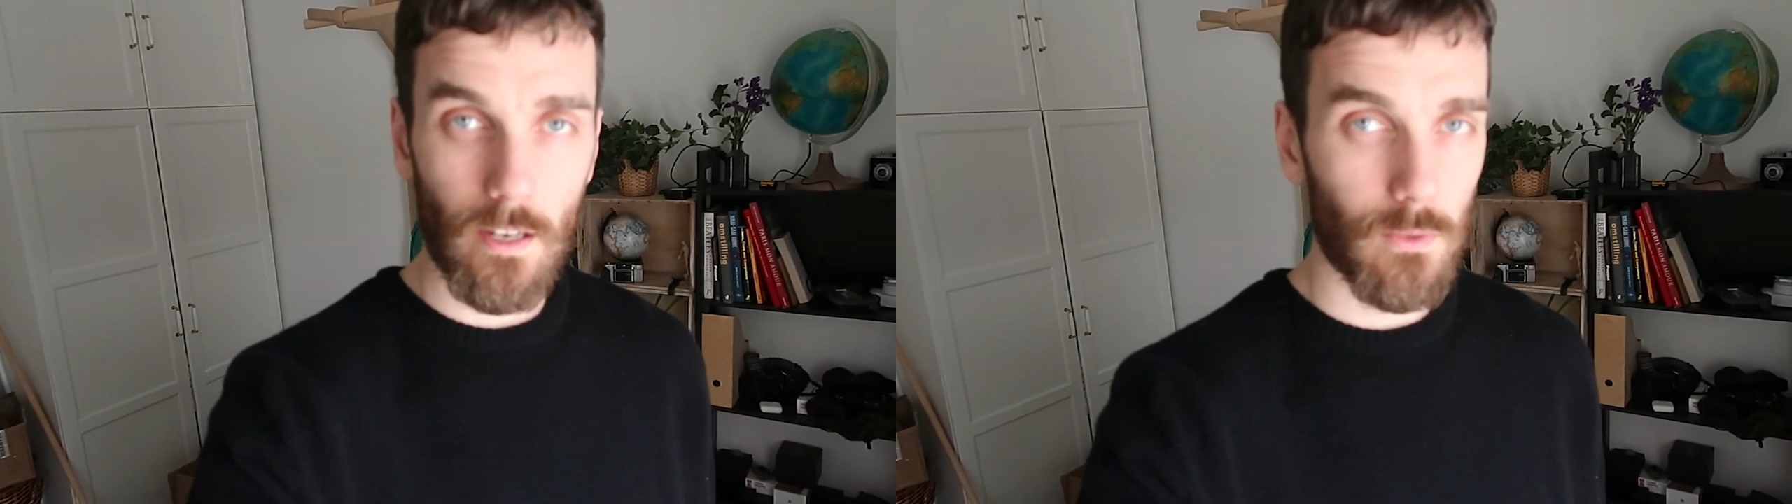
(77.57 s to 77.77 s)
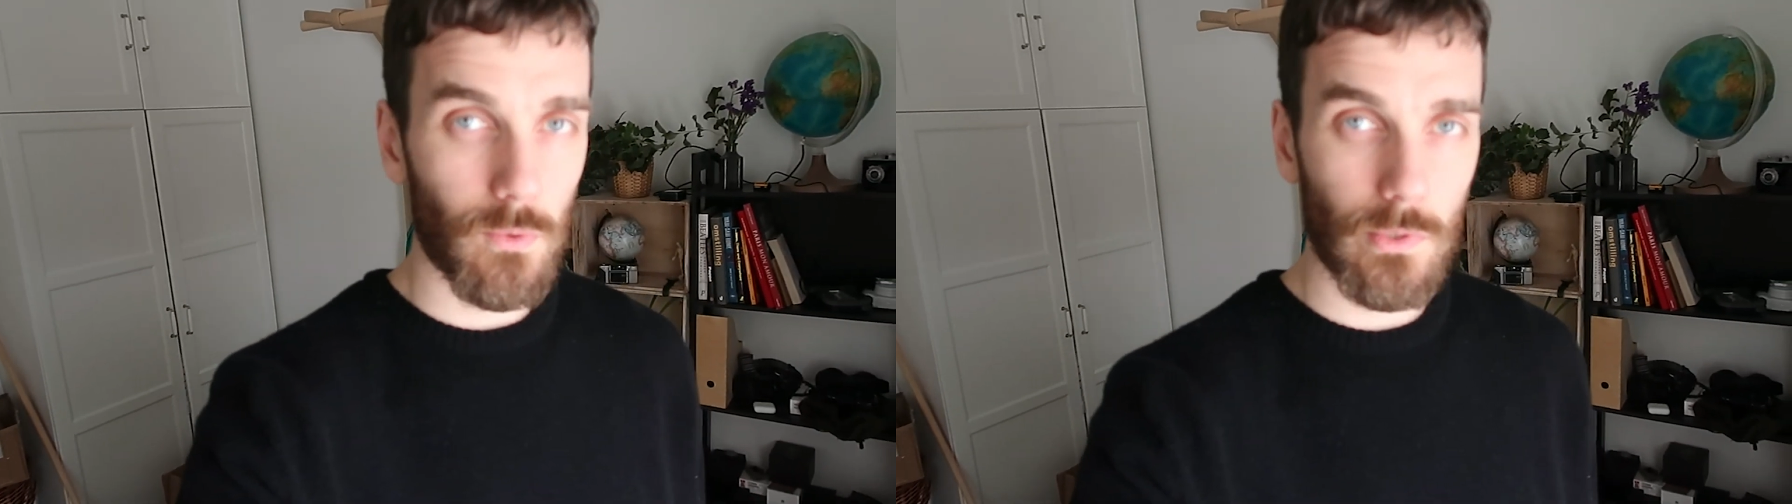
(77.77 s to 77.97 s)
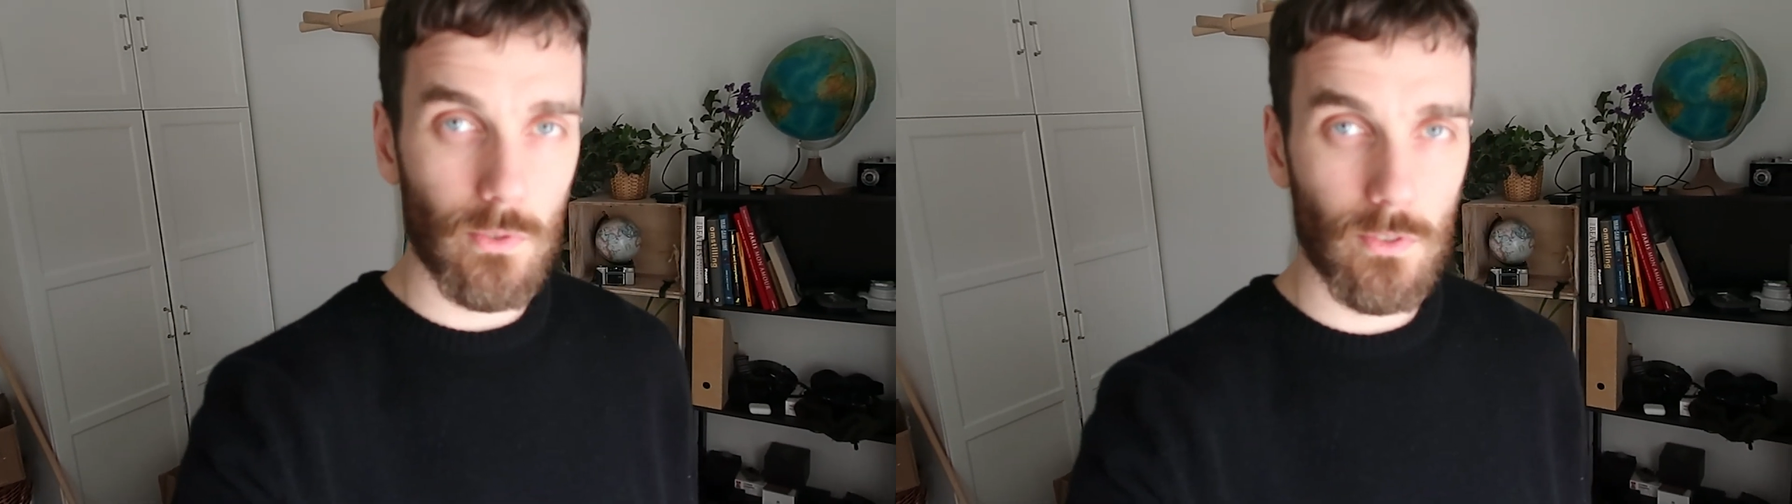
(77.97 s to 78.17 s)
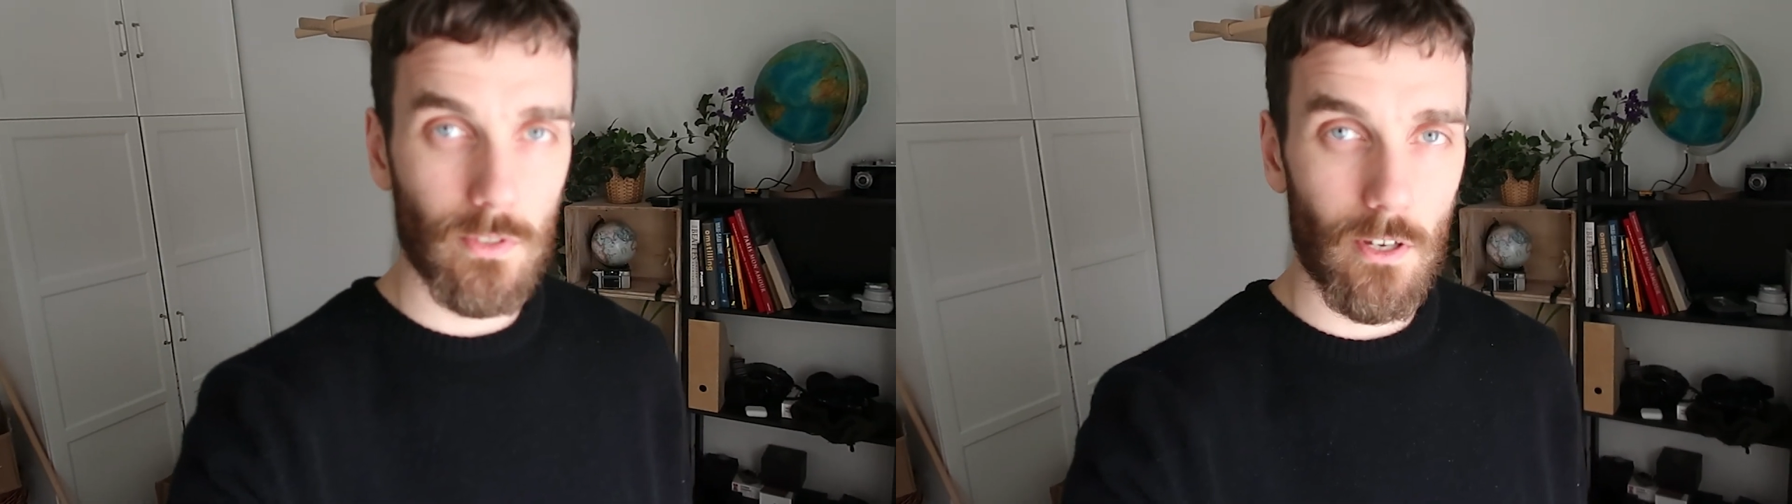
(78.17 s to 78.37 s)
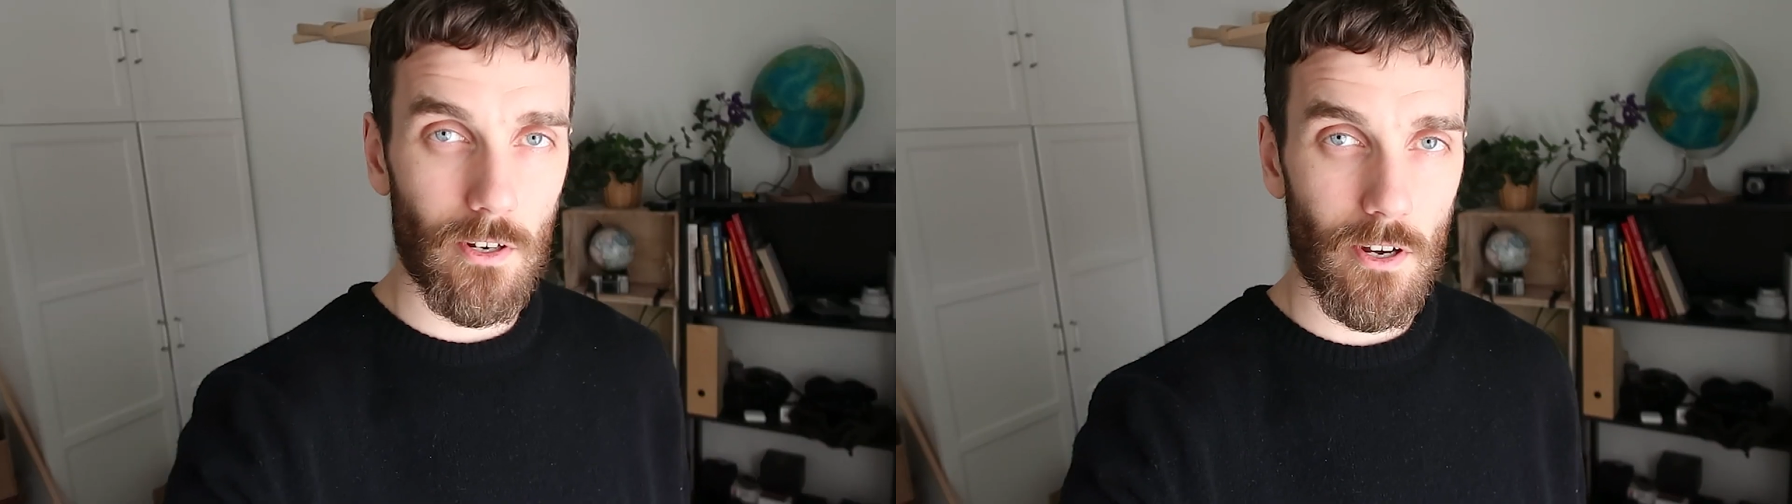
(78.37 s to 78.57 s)
I will
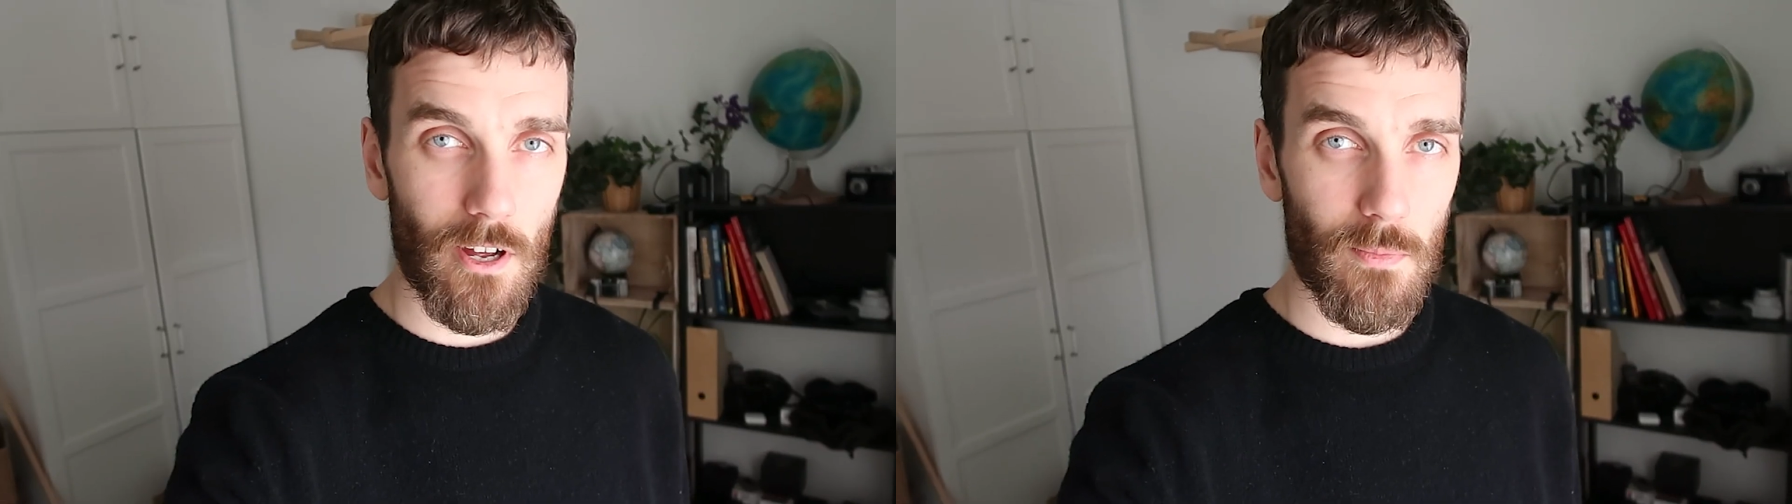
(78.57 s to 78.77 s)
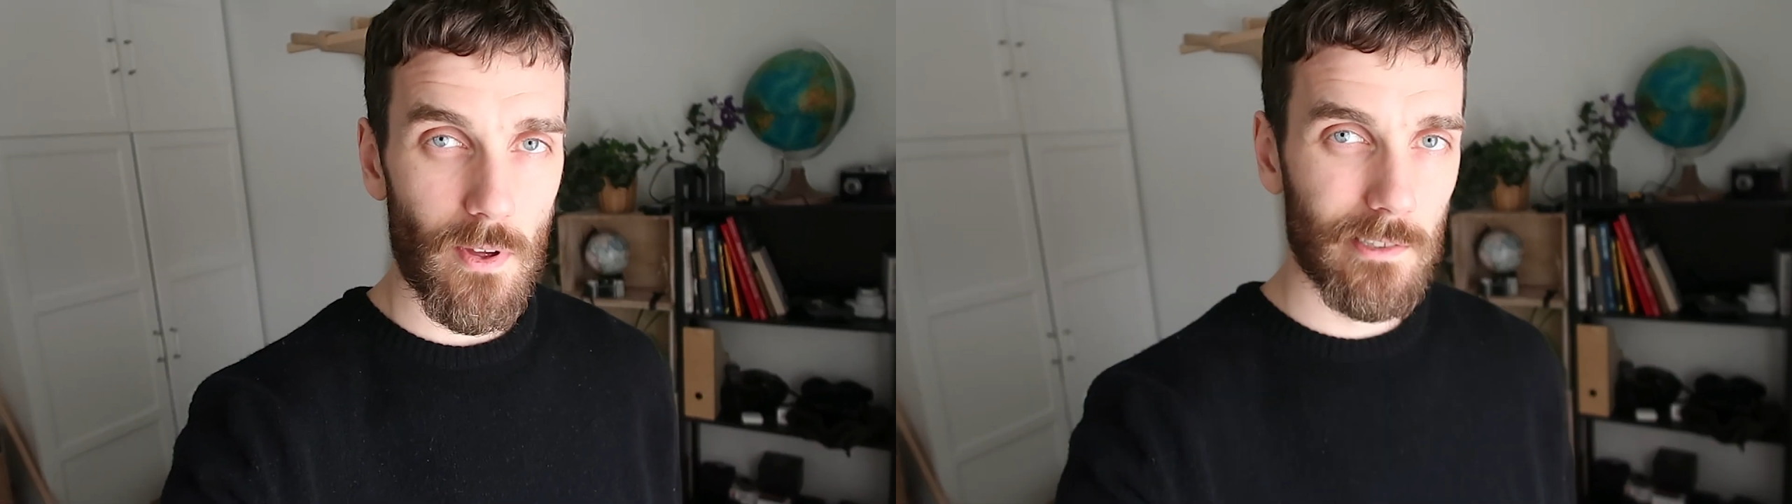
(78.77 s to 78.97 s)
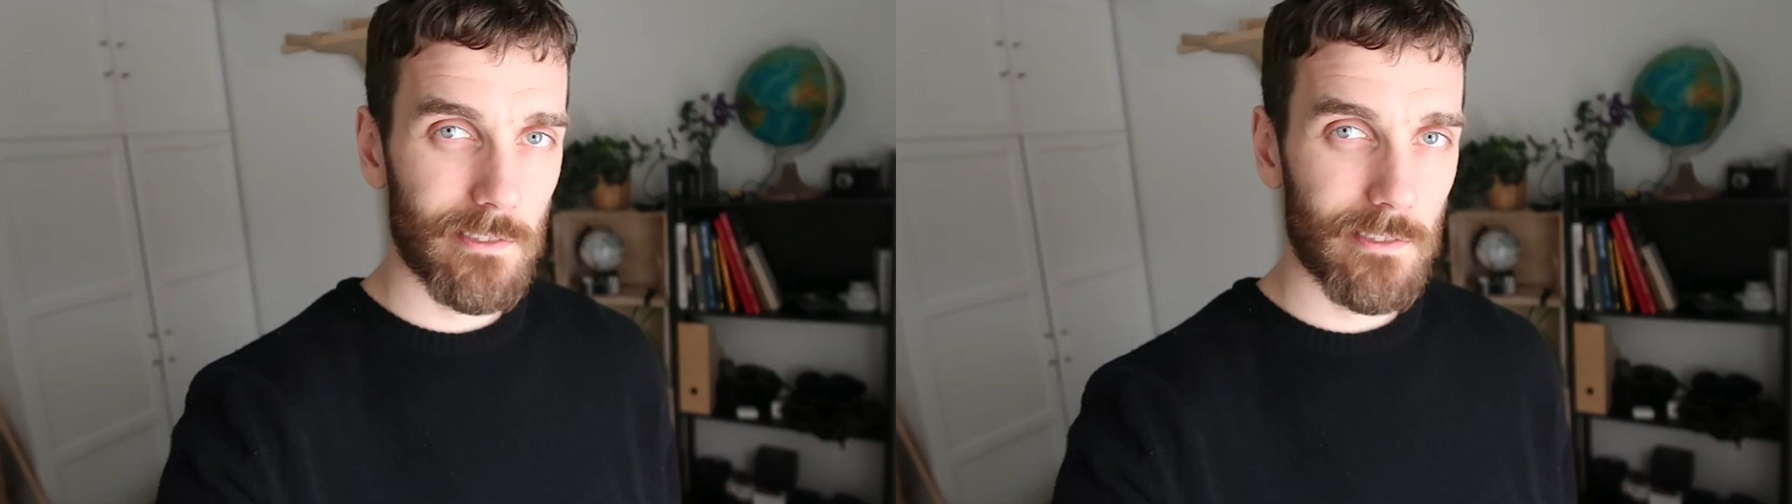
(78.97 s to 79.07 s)
start it up.